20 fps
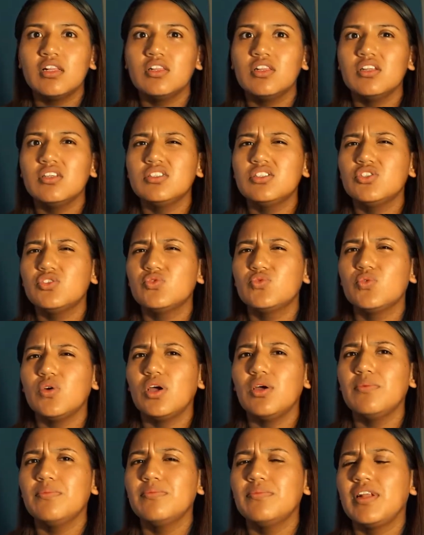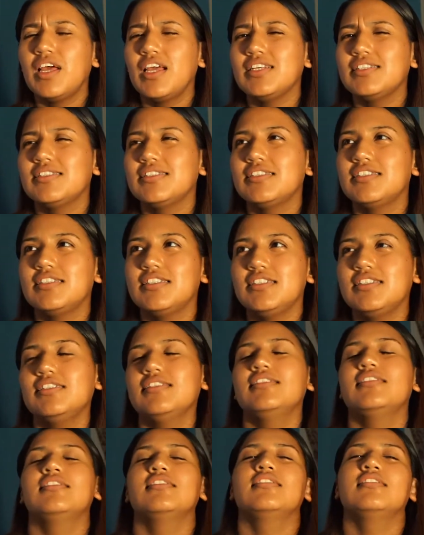Lutrum
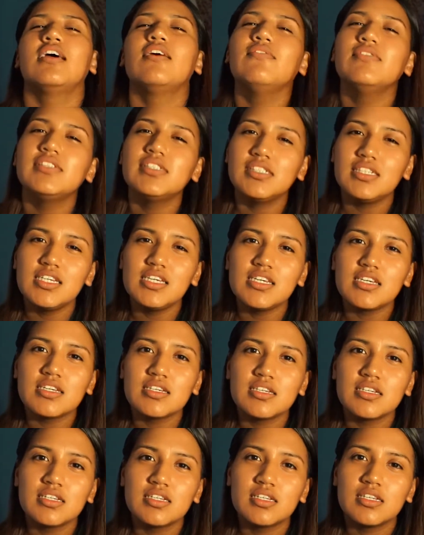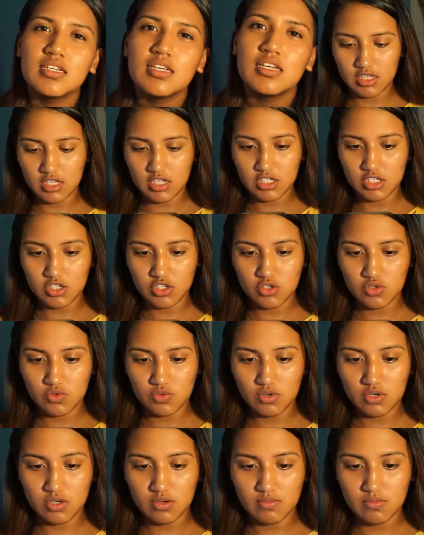1917.
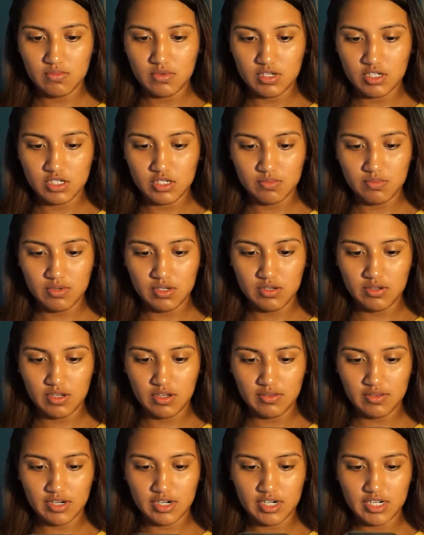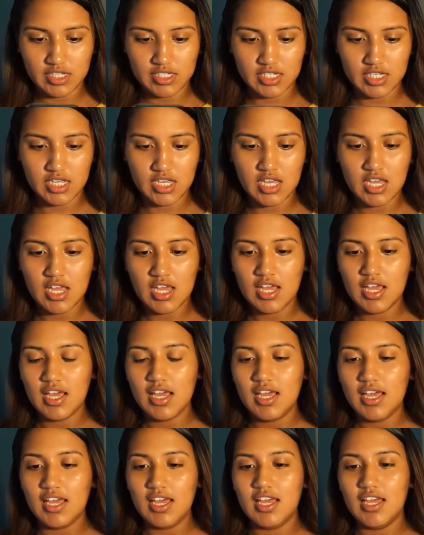Lutrum. It should be, yeah, there it is.
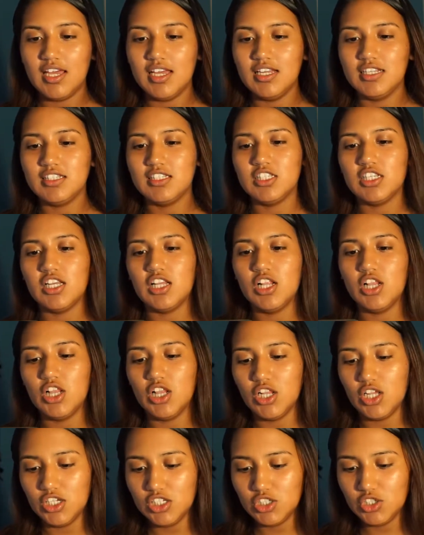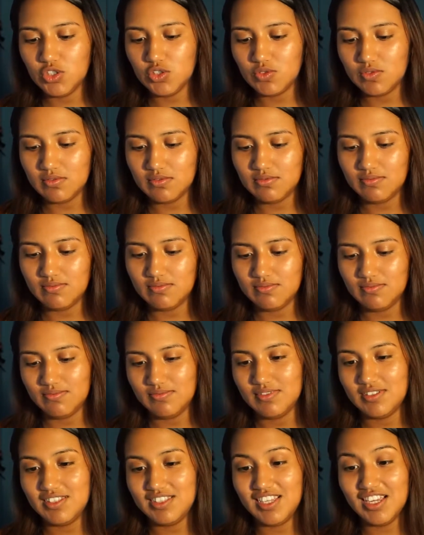It's Luch.
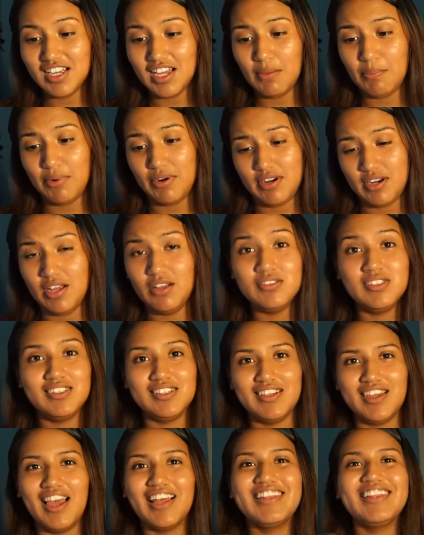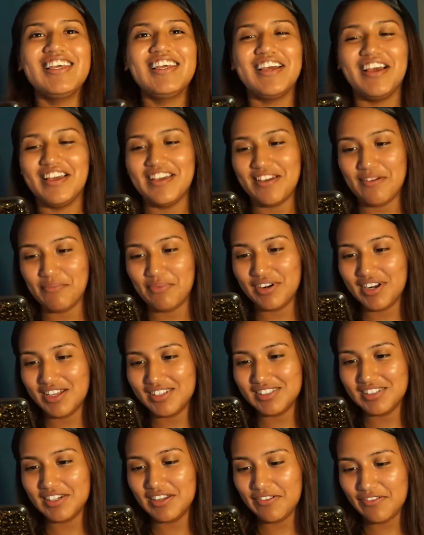I think I'm pronouncing. I think I am
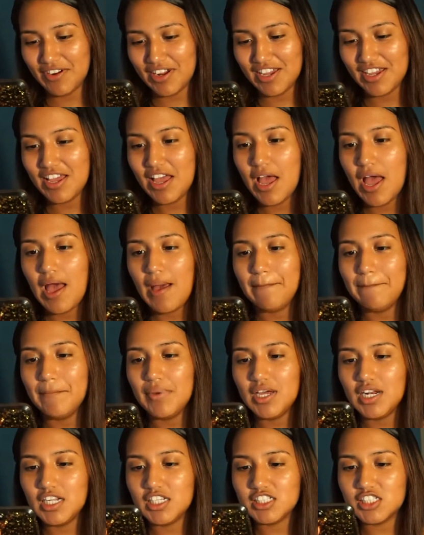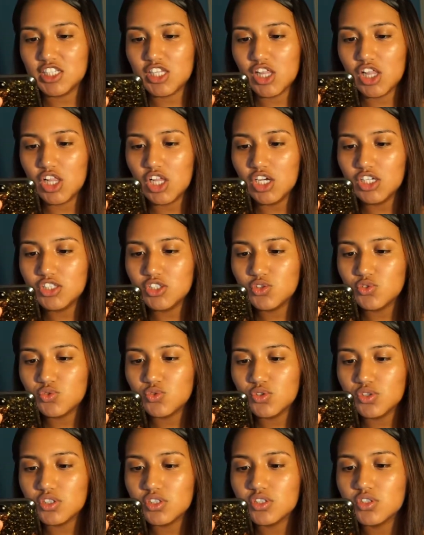pronouncing it right, but it's
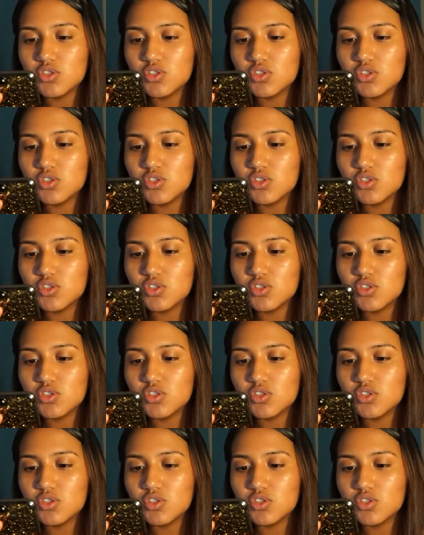Luch